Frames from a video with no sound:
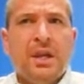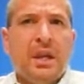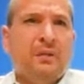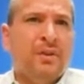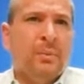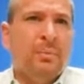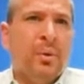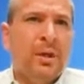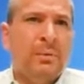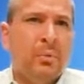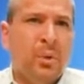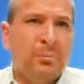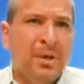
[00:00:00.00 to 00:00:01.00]
if you're
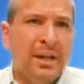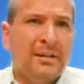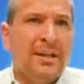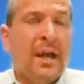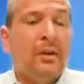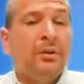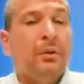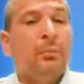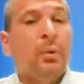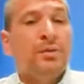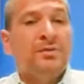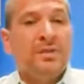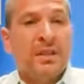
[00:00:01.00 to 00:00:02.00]
putting more money down, you're
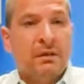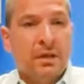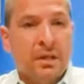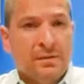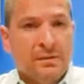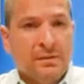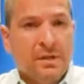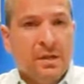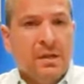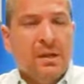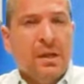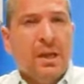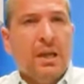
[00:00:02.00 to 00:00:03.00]
more serious.
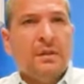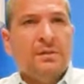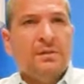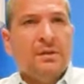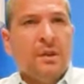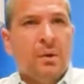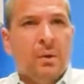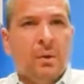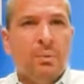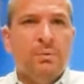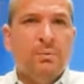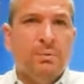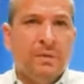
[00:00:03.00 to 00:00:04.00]
And
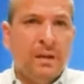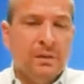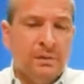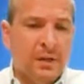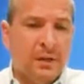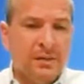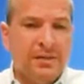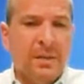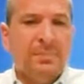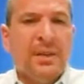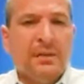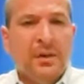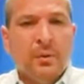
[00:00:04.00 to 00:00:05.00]
so they're, they're
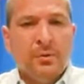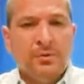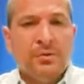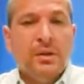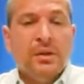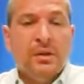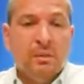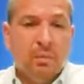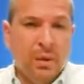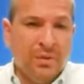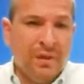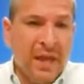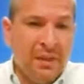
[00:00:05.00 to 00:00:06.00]
accepting those,
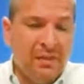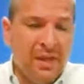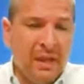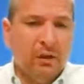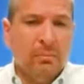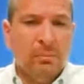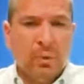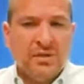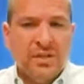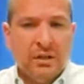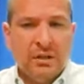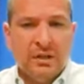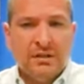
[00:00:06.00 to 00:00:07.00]
what they think are more
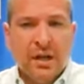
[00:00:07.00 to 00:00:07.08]
serious